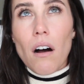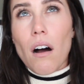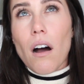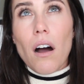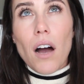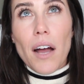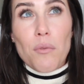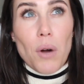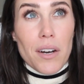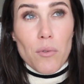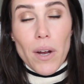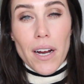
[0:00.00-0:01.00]
Oh, I
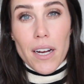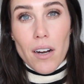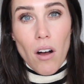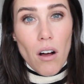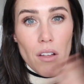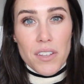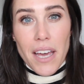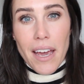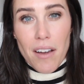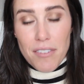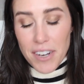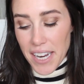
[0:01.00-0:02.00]
want to wear it all
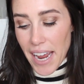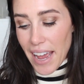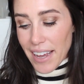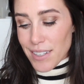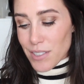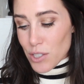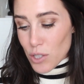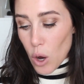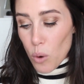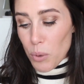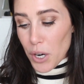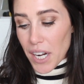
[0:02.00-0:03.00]
day, every day. It's
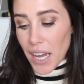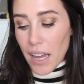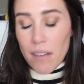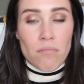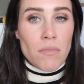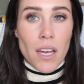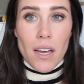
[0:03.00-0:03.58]
so pretty.